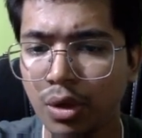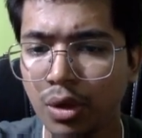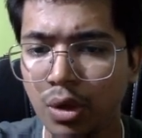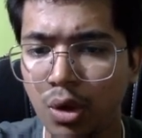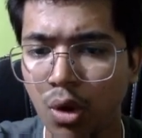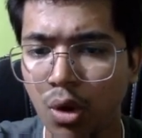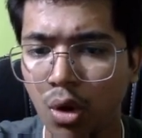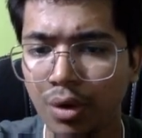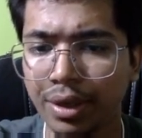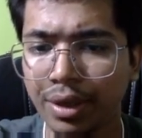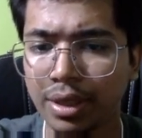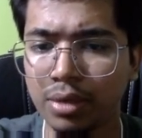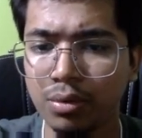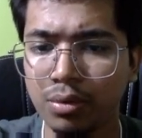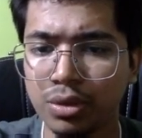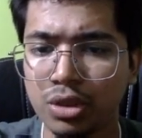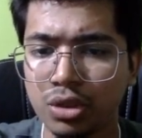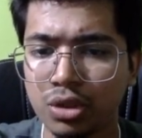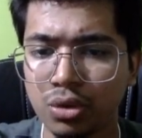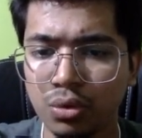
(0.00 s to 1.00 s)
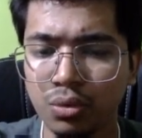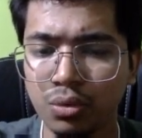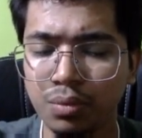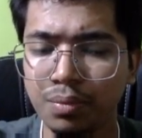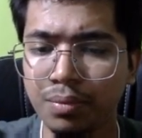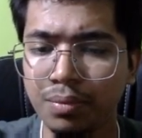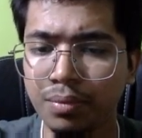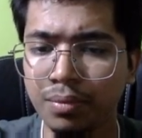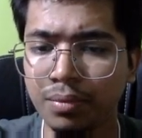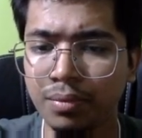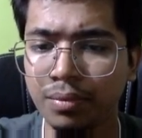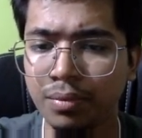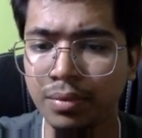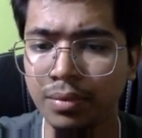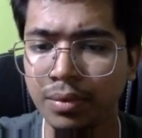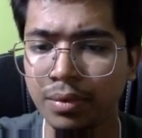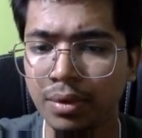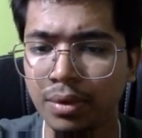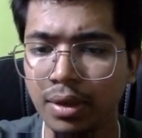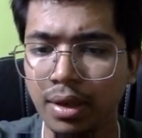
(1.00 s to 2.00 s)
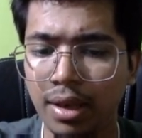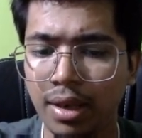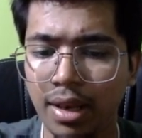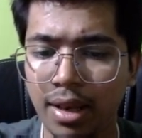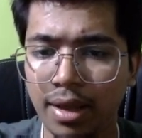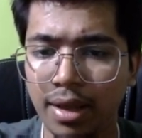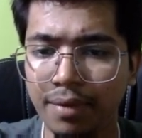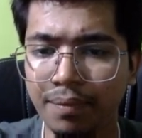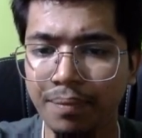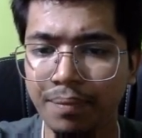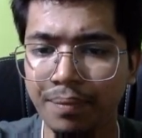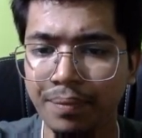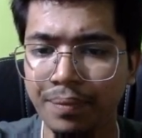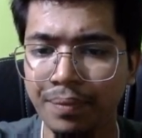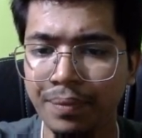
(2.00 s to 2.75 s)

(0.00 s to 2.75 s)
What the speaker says: not equals to left